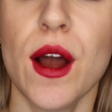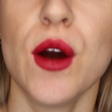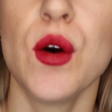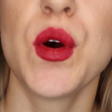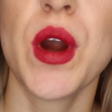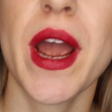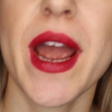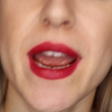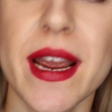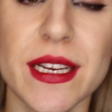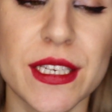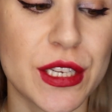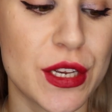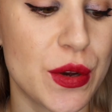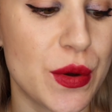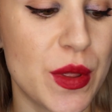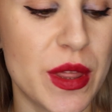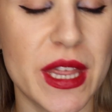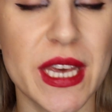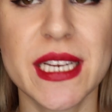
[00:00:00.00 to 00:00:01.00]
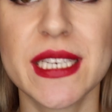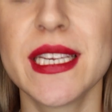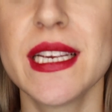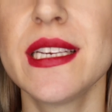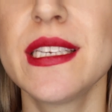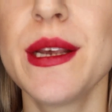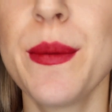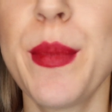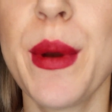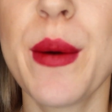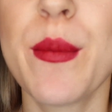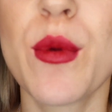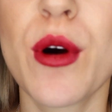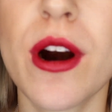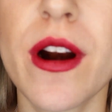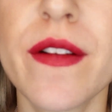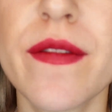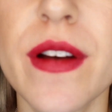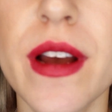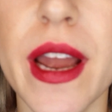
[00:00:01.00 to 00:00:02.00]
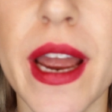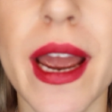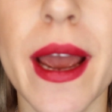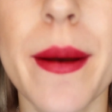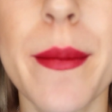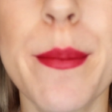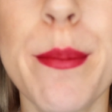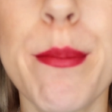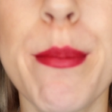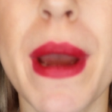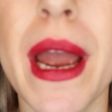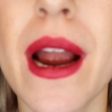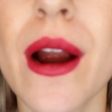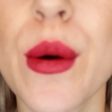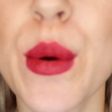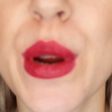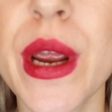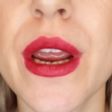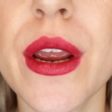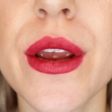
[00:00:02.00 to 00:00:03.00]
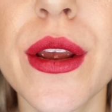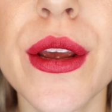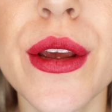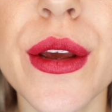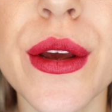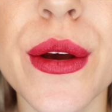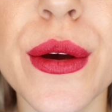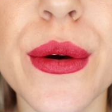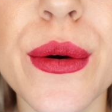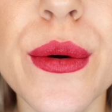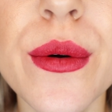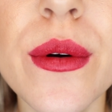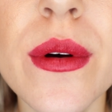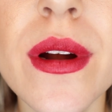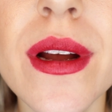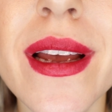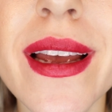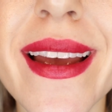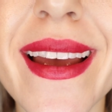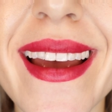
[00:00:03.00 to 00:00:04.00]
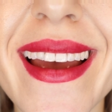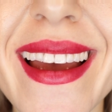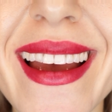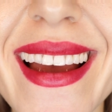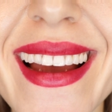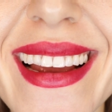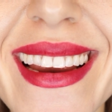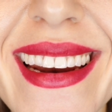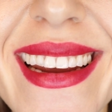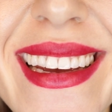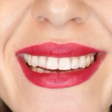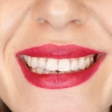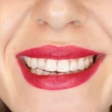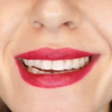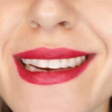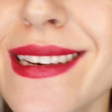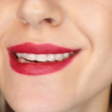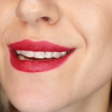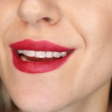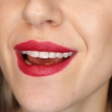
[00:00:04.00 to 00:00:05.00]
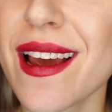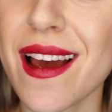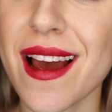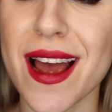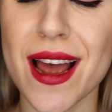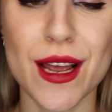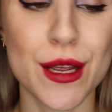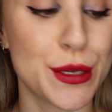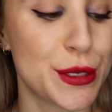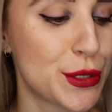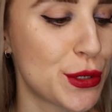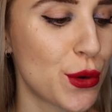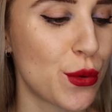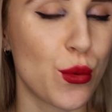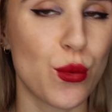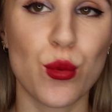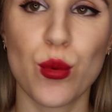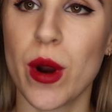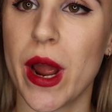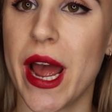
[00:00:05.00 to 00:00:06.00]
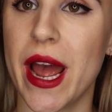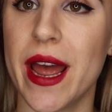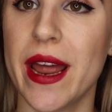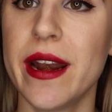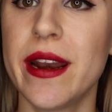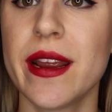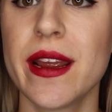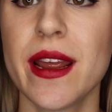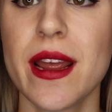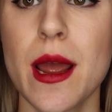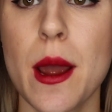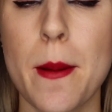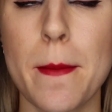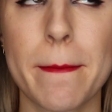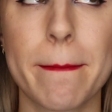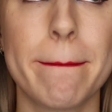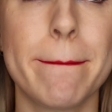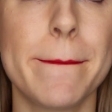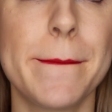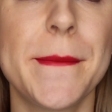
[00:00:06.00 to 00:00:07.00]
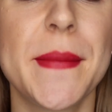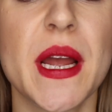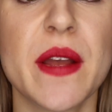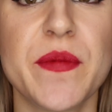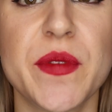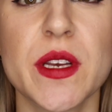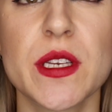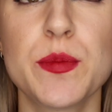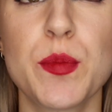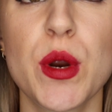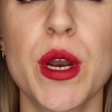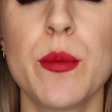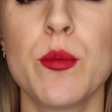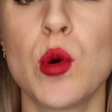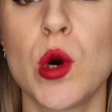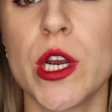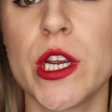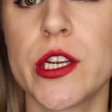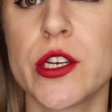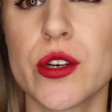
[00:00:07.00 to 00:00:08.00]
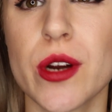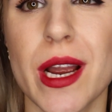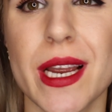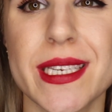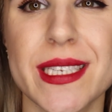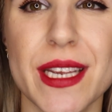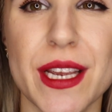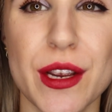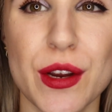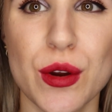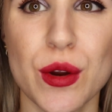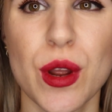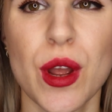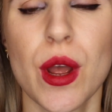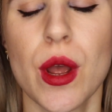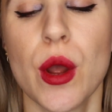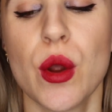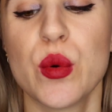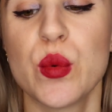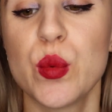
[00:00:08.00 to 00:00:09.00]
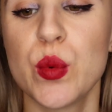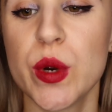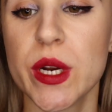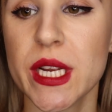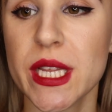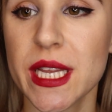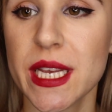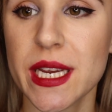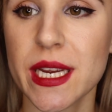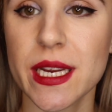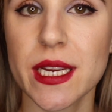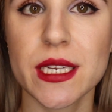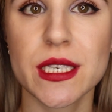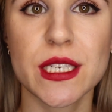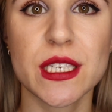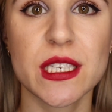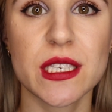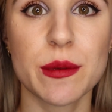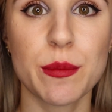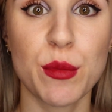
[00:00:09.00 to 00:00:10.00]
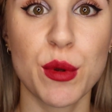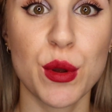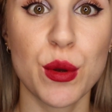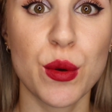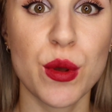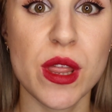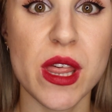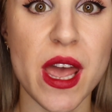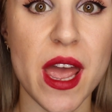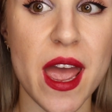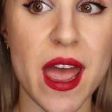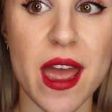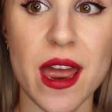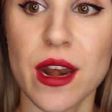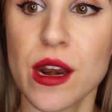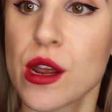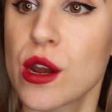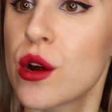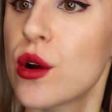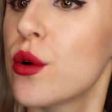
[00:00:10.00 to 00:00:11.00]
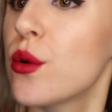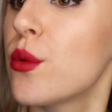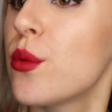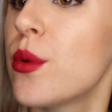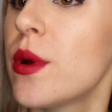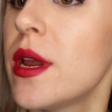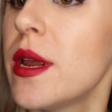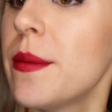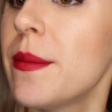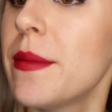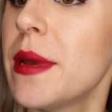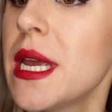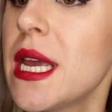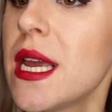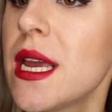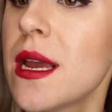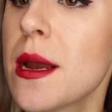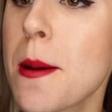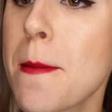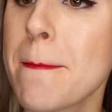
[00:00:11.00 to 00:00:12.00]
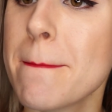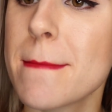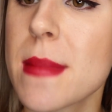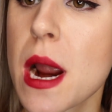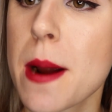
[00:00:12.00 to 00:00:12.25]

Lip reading: Okay, so this is a bit more of a berry hue. It isn't as red. It feels pretty moisturizing, really smooth and creamy.